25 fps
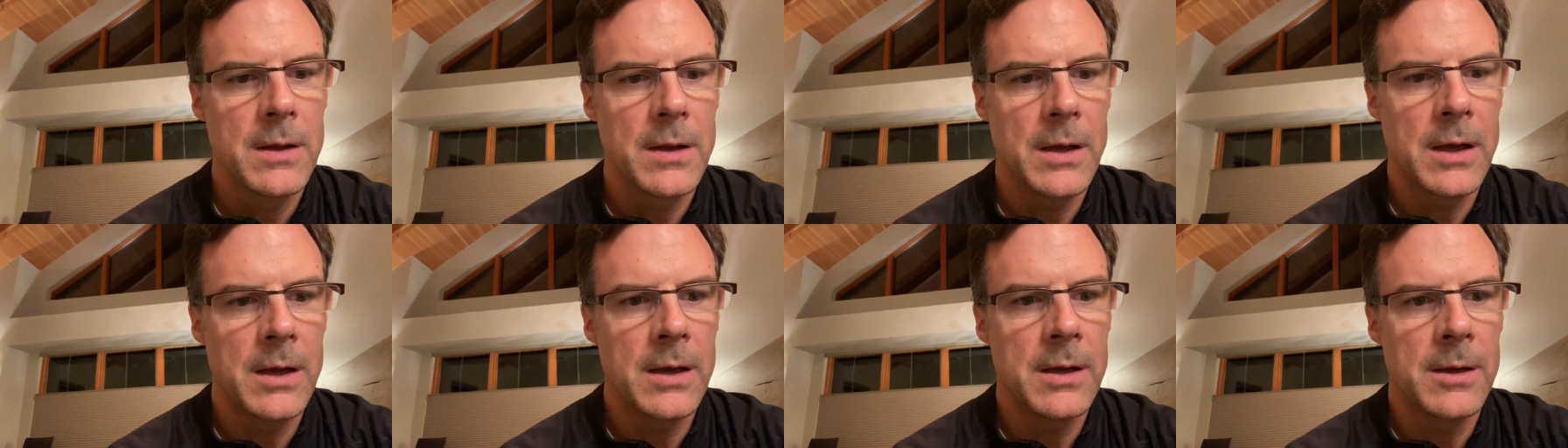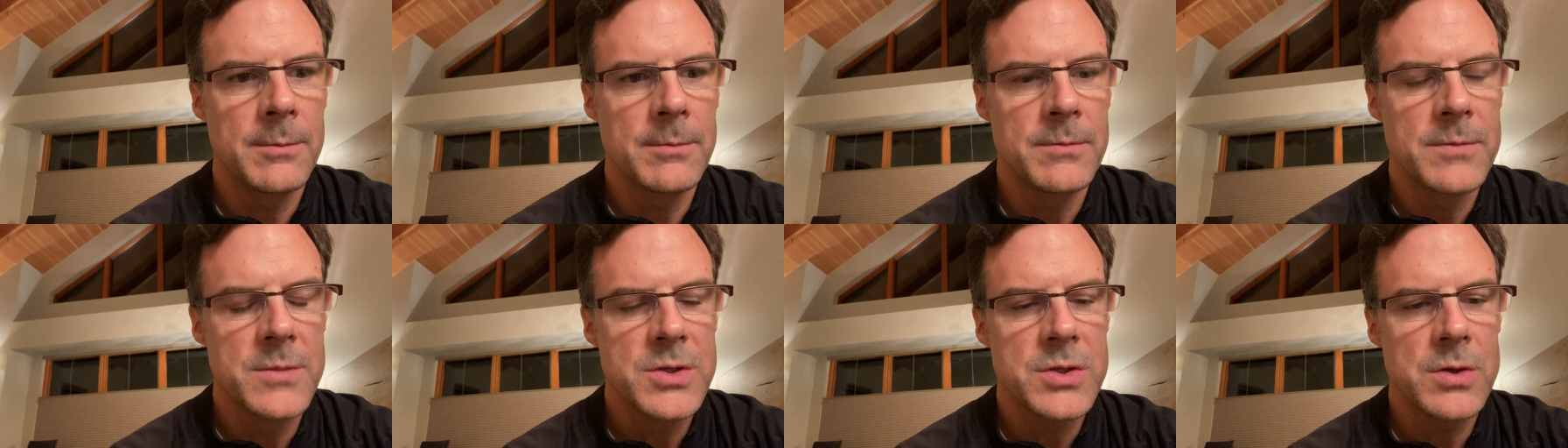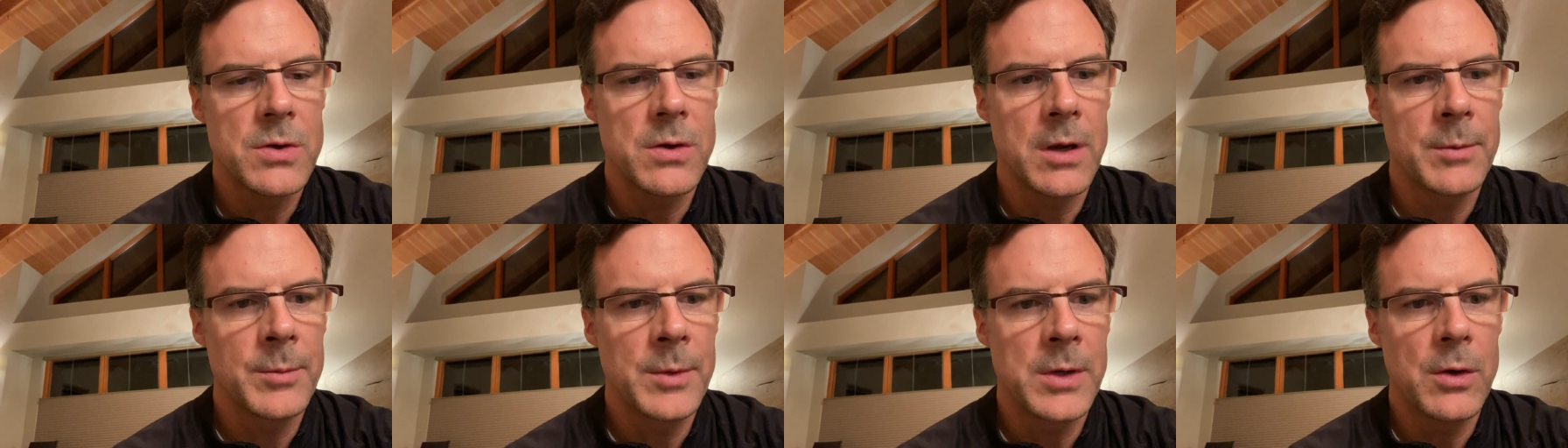Um,
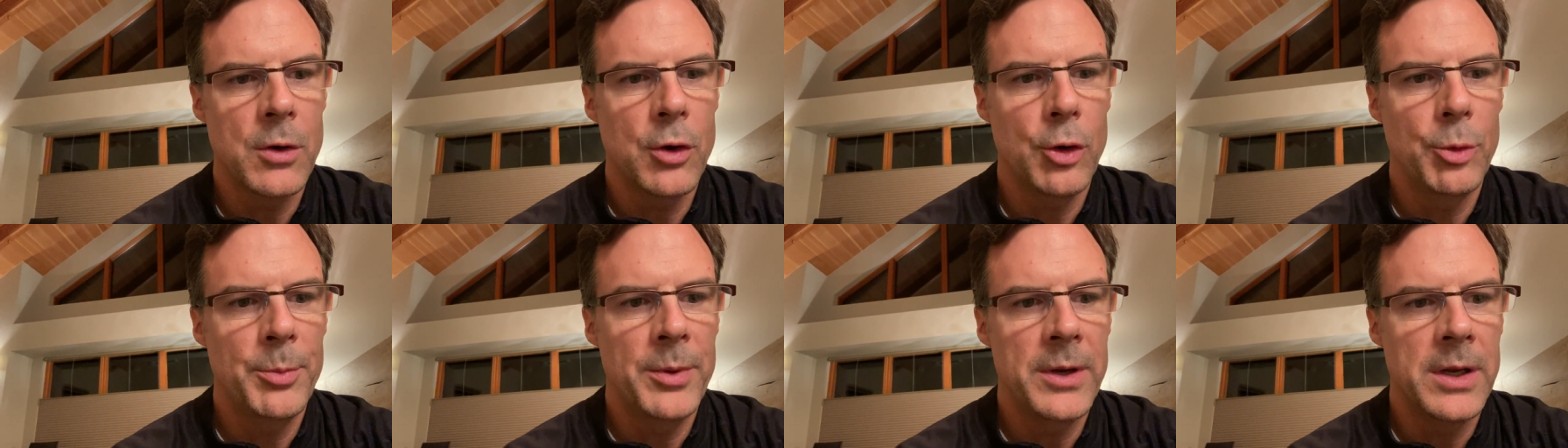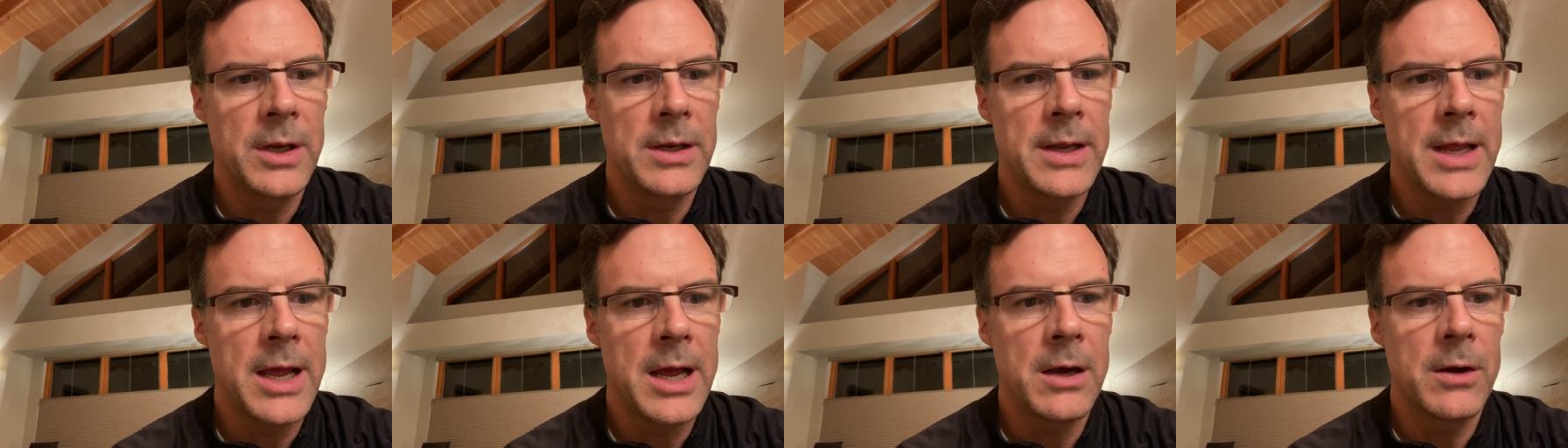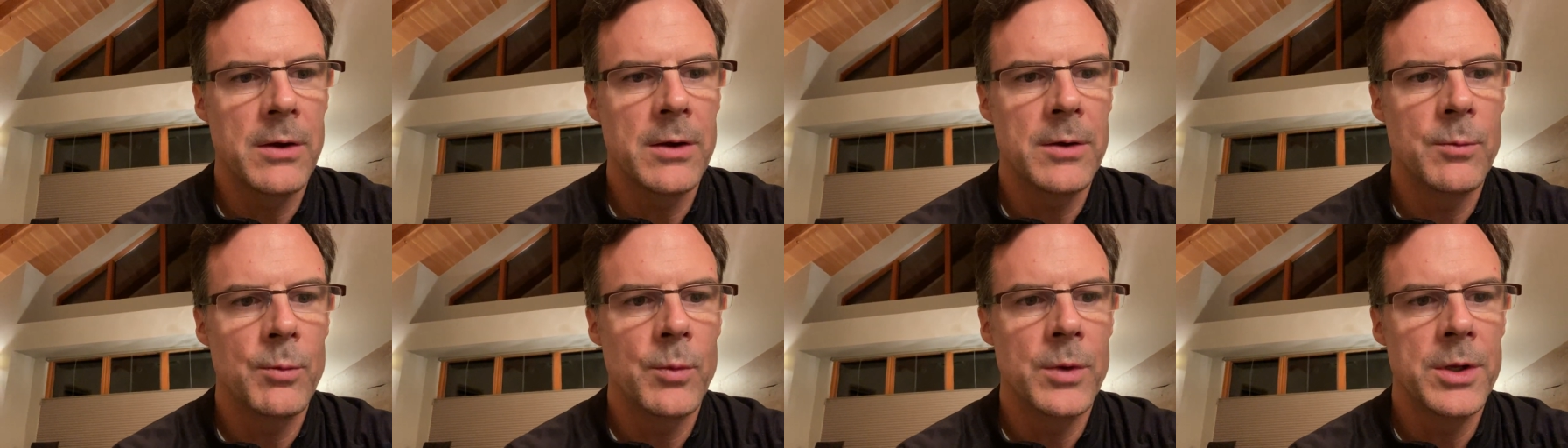so I'm gonna open it now.
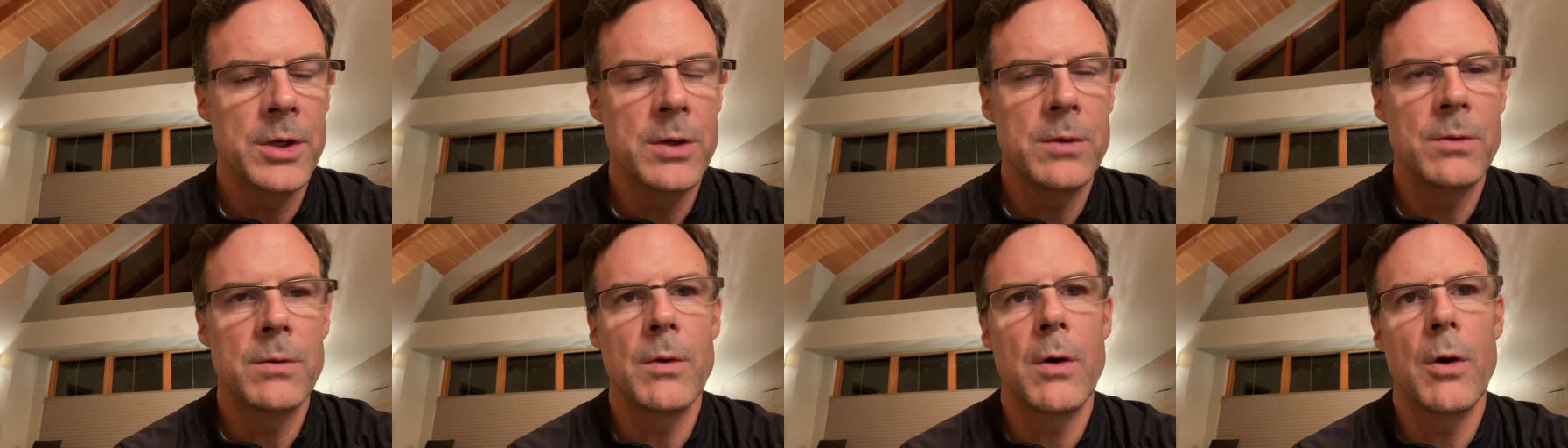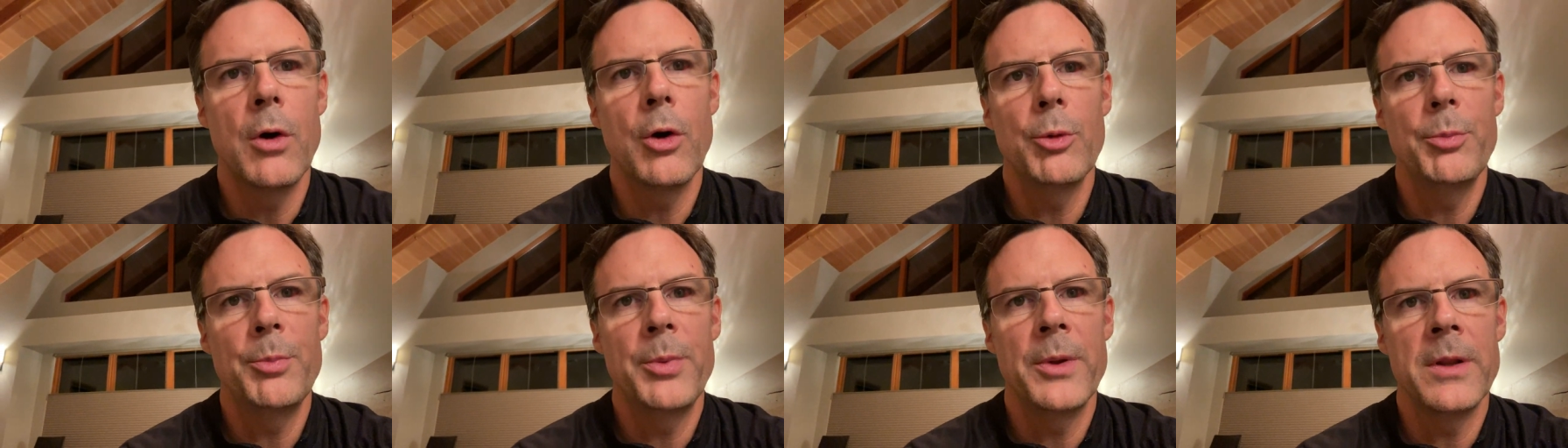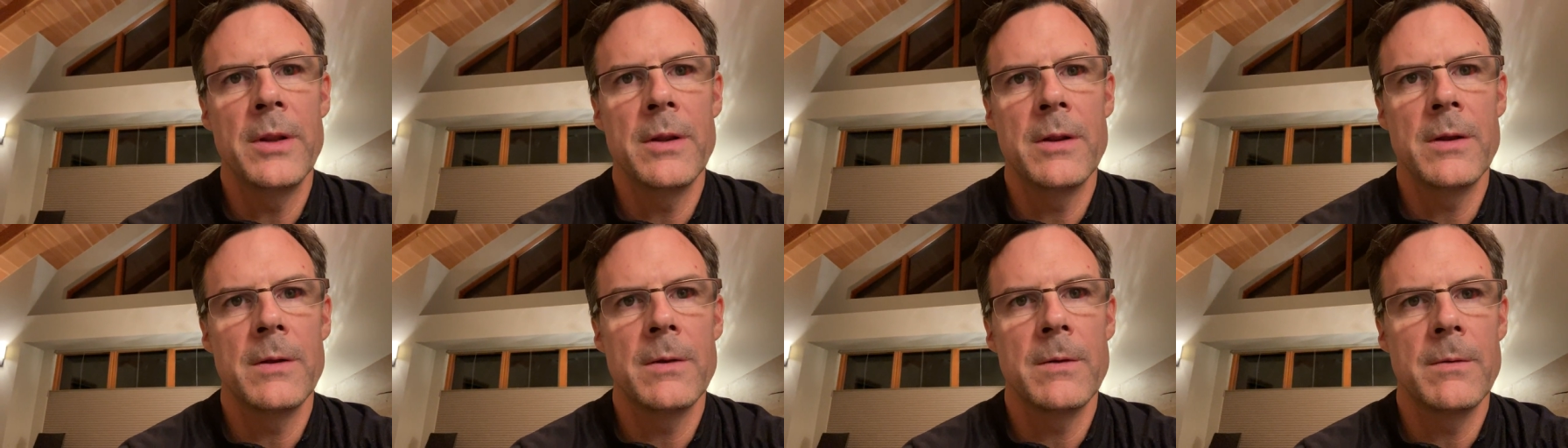And when you
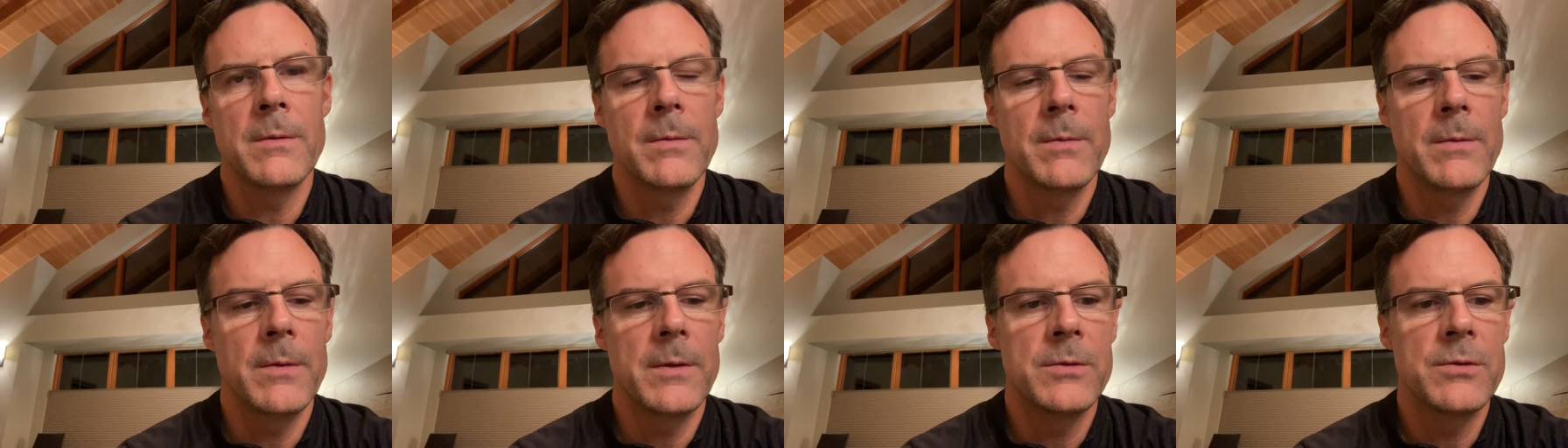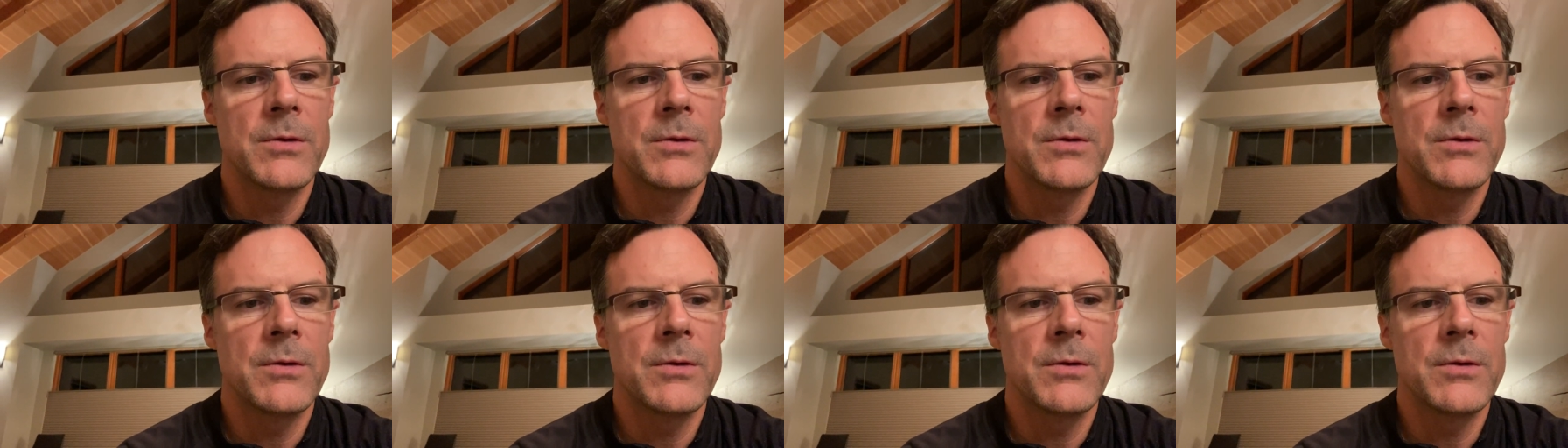open the, the